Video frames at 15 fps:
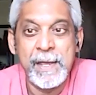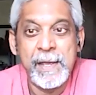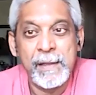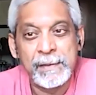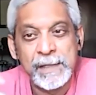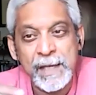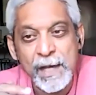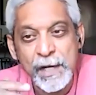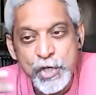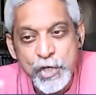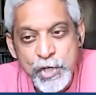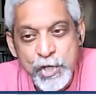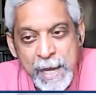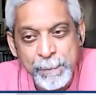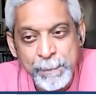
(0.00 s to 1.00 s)
Mm. They are
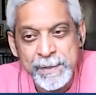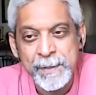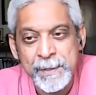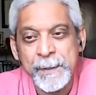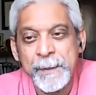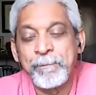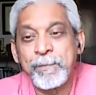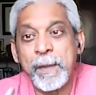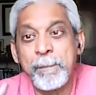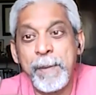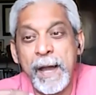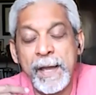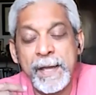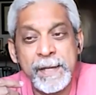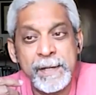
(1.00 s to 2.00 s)
shaped
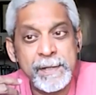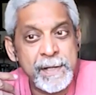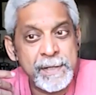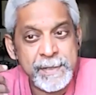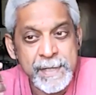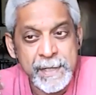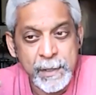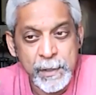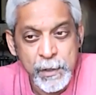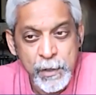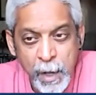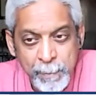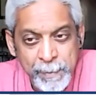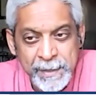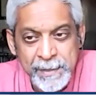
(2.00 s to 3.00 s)
by India's
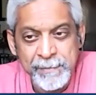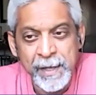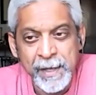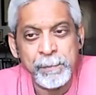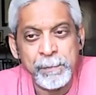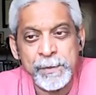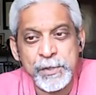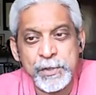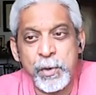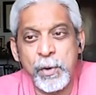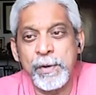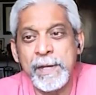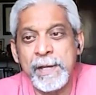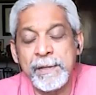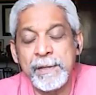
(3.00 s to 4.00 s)
economic development
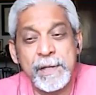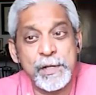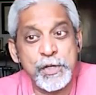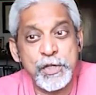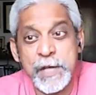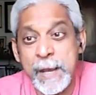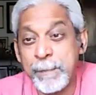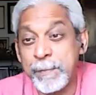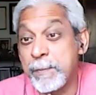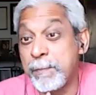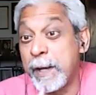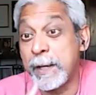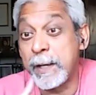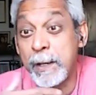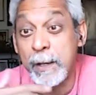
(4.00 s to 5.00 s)
story, they're shaped
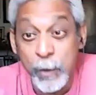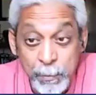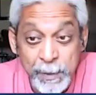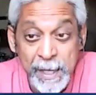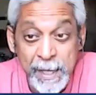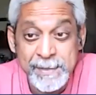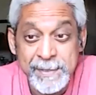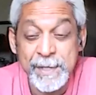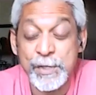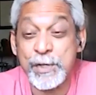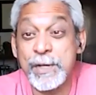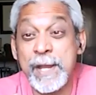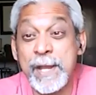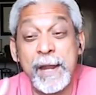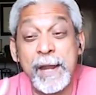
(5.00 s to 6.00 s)
by
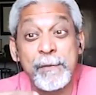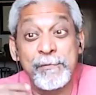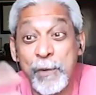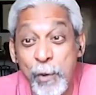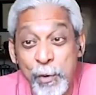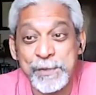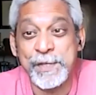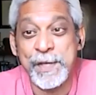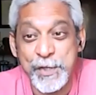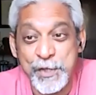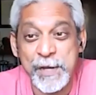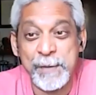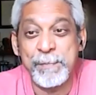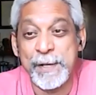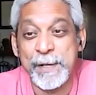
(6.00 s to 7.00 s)
globalization, and of course, they're
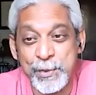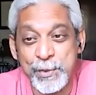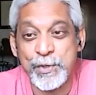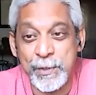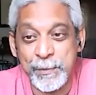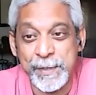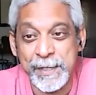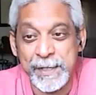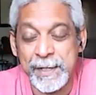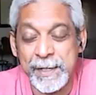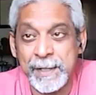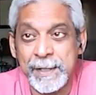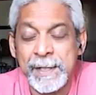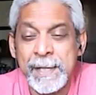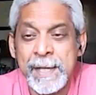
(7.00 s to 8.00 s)
shaped by social media.